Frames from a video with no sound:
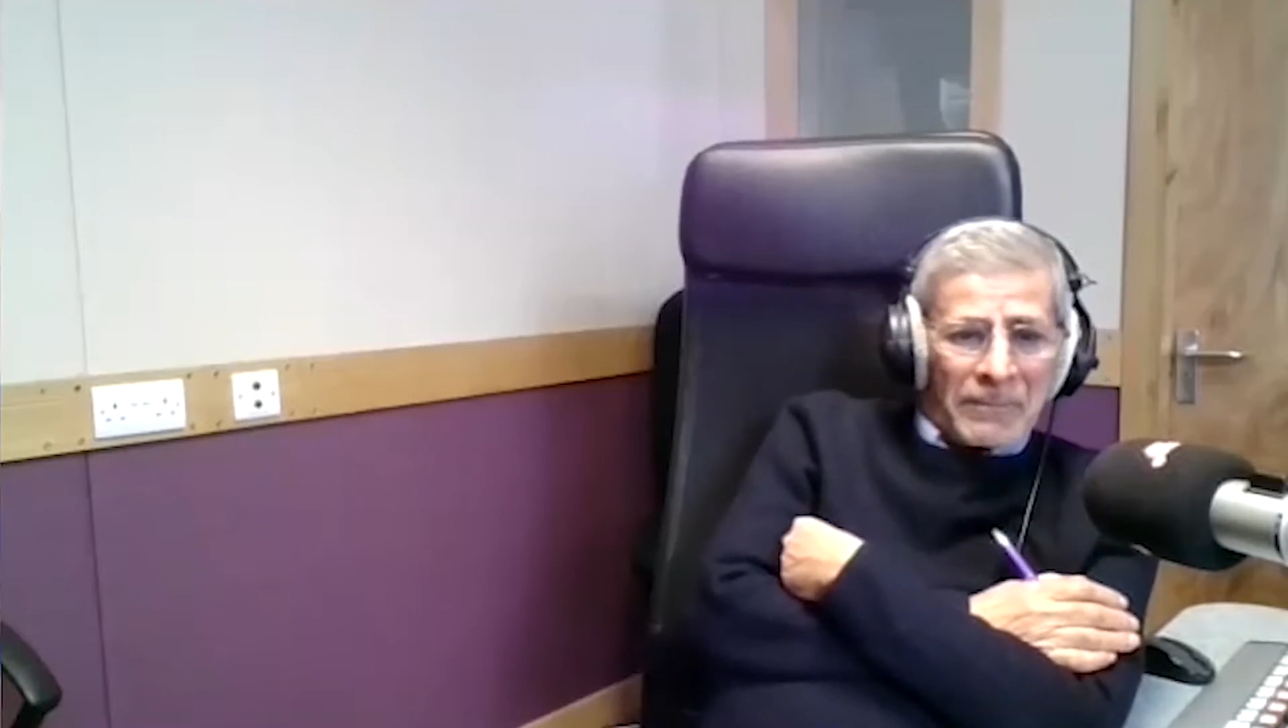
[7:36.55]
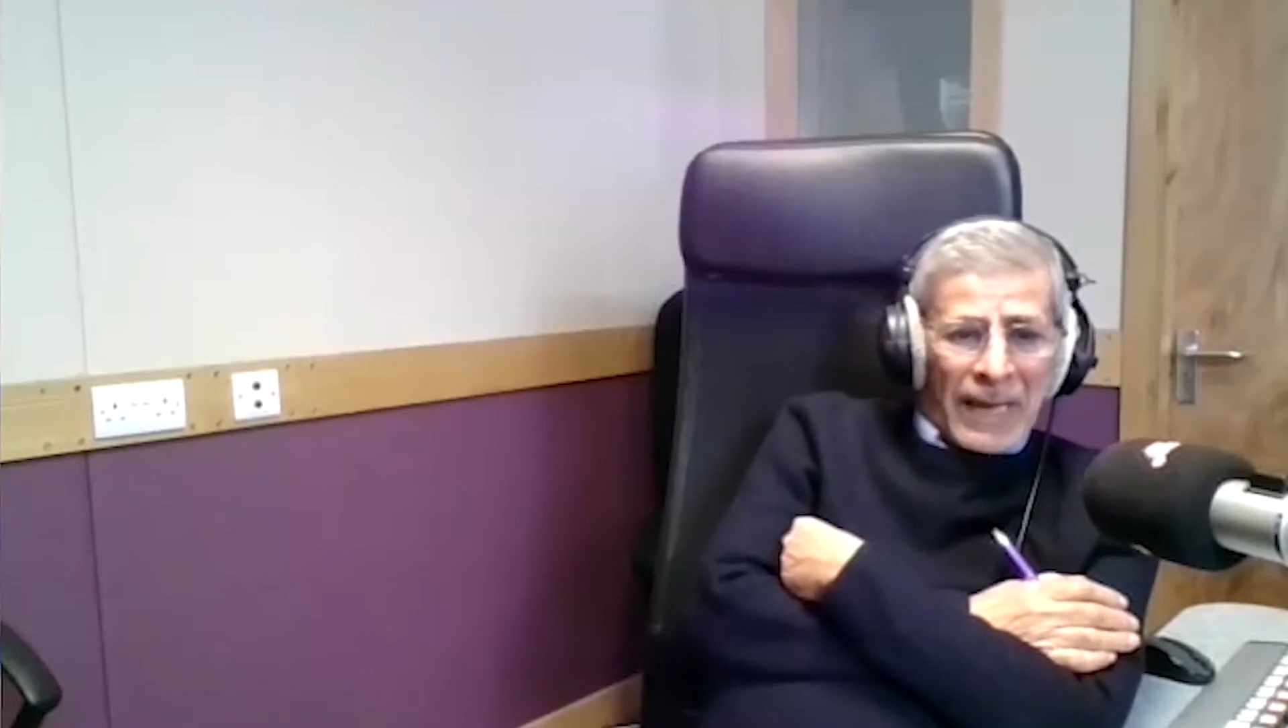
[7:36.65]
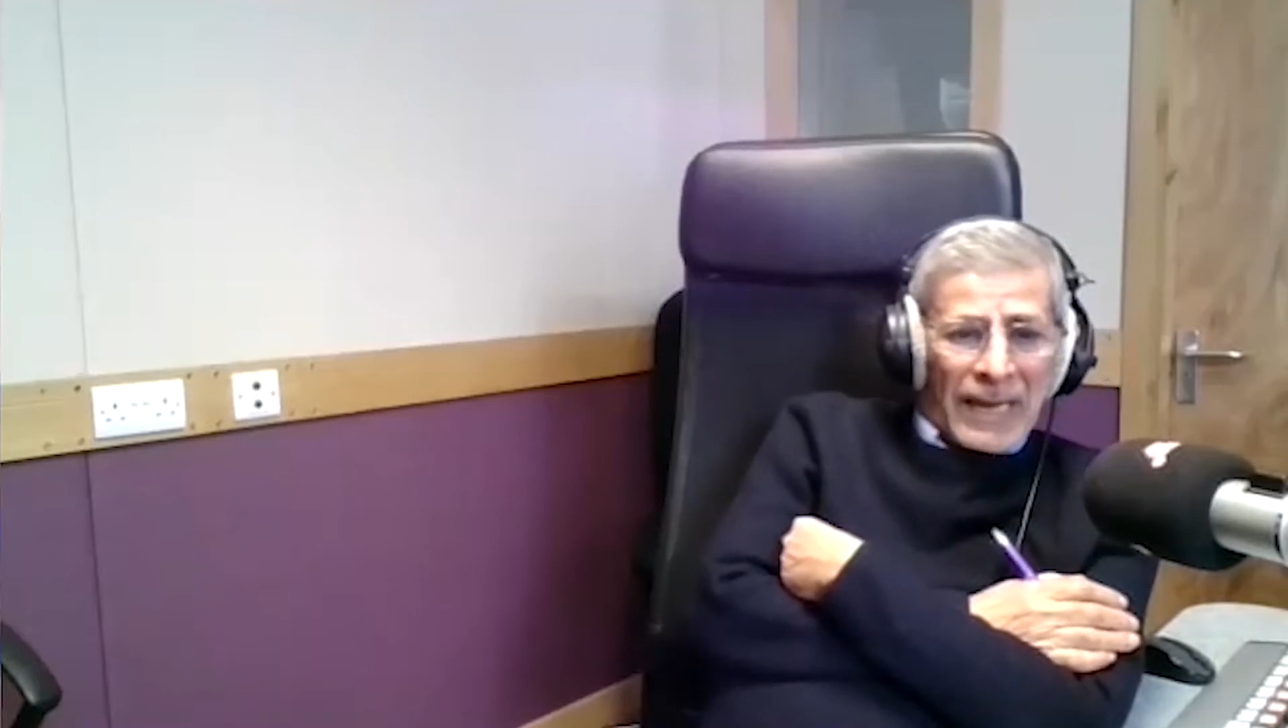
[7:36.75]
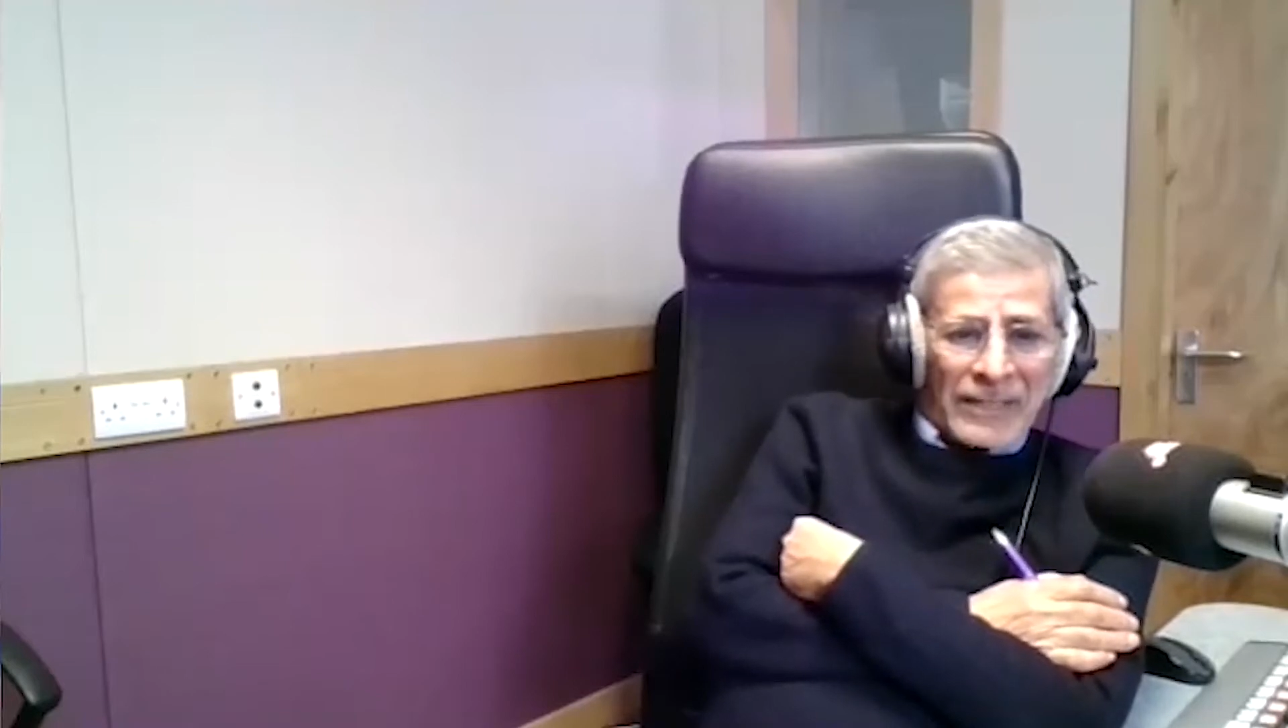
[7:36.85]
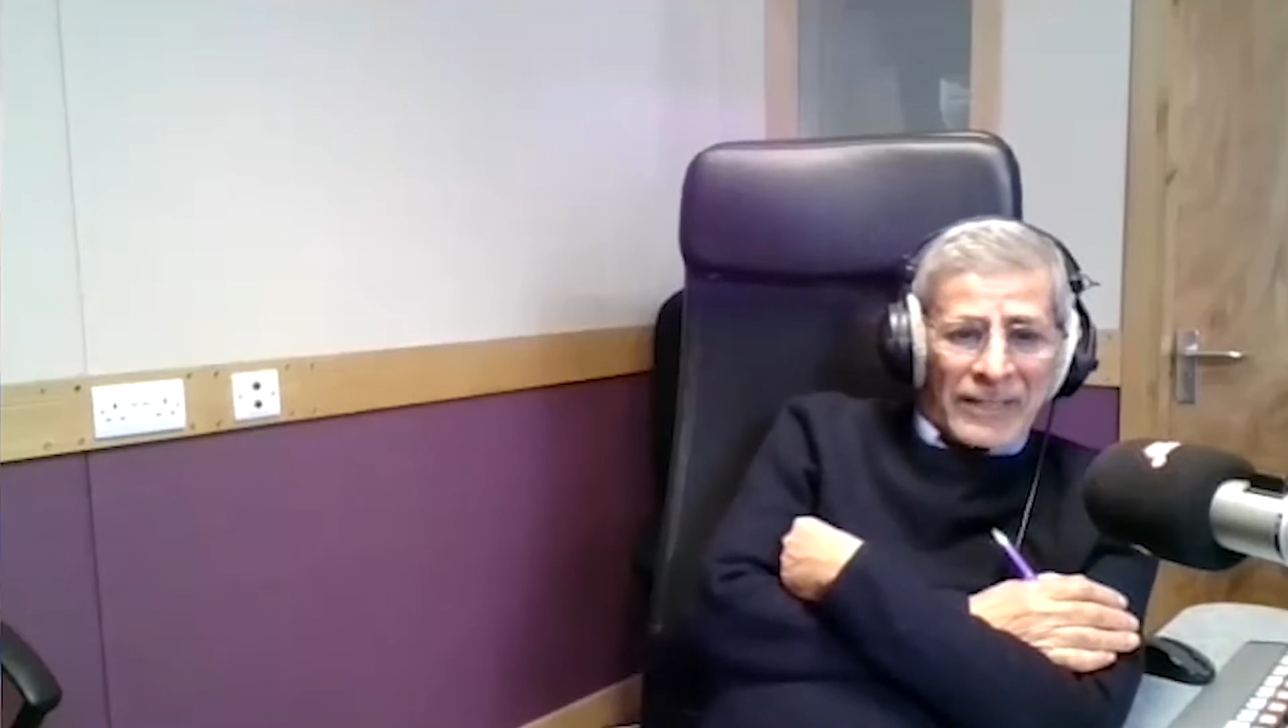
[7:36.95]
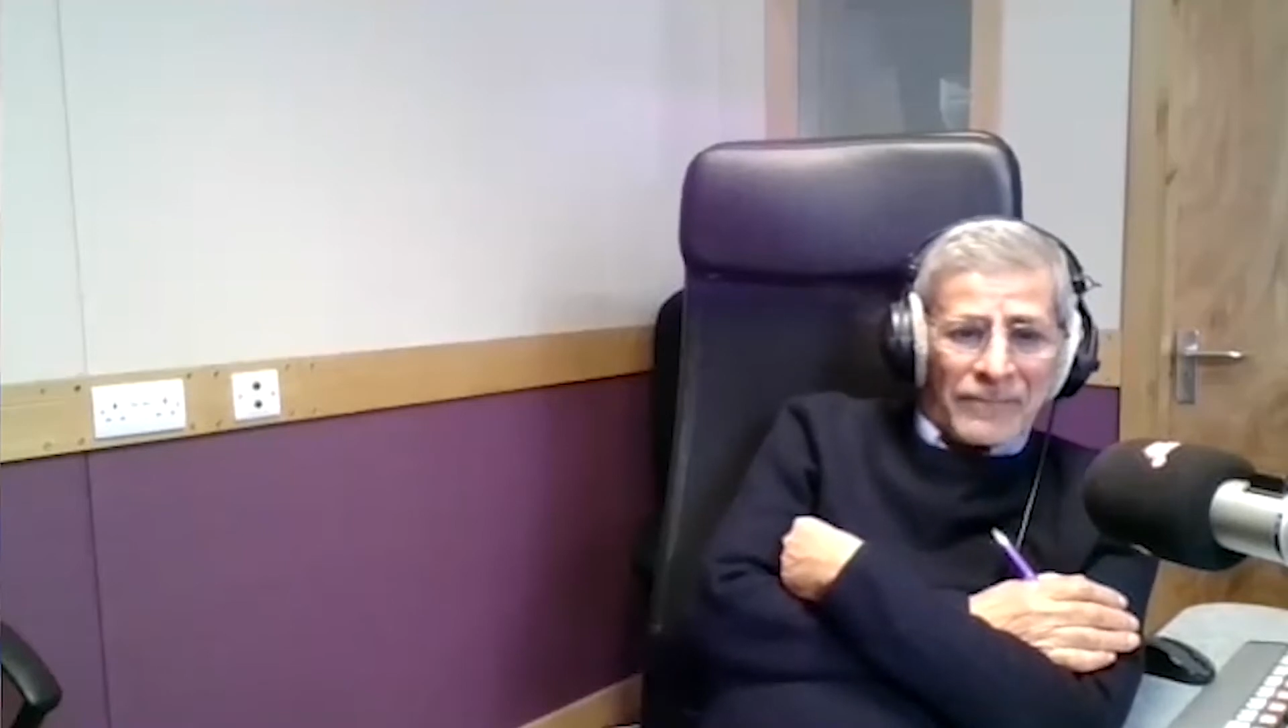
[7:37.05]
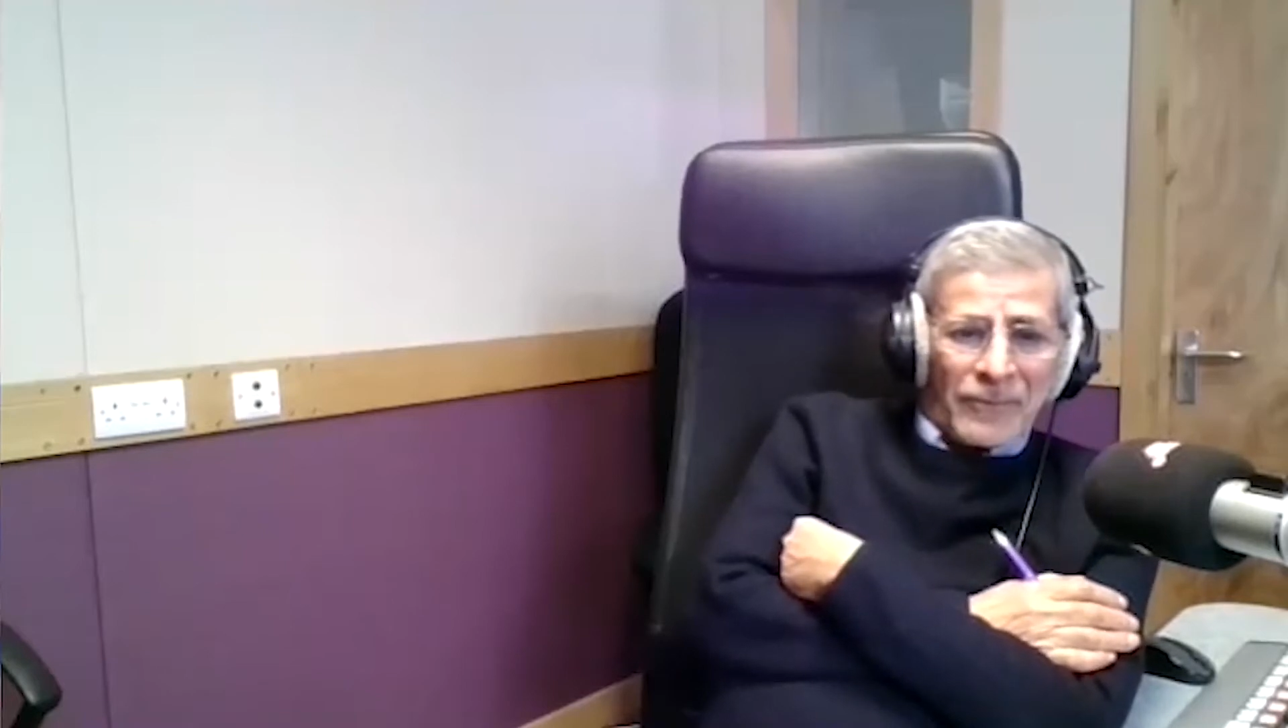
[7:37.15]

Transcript: cash